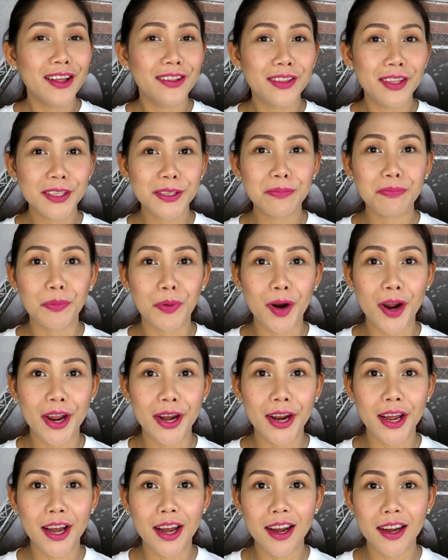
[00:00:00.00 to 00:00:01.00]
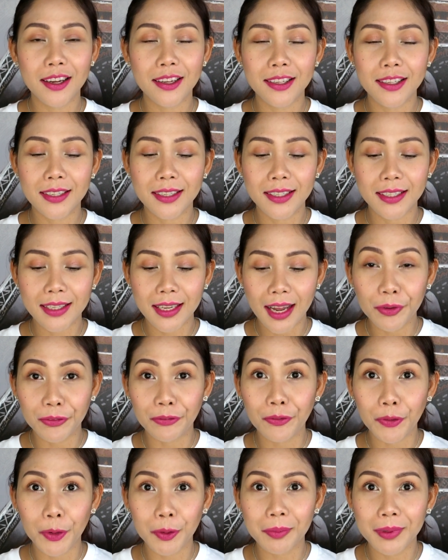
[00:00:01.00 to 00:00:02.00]
this product's
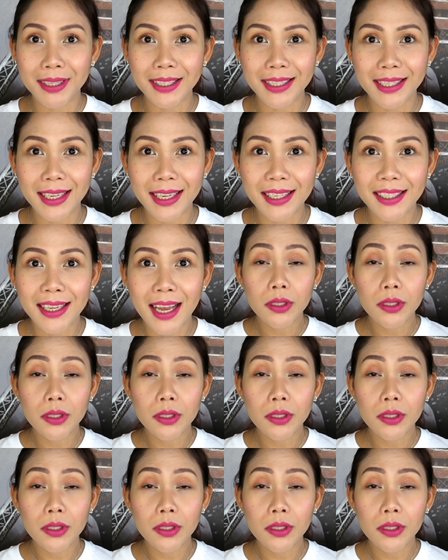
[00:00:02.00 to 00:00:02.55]
performance is.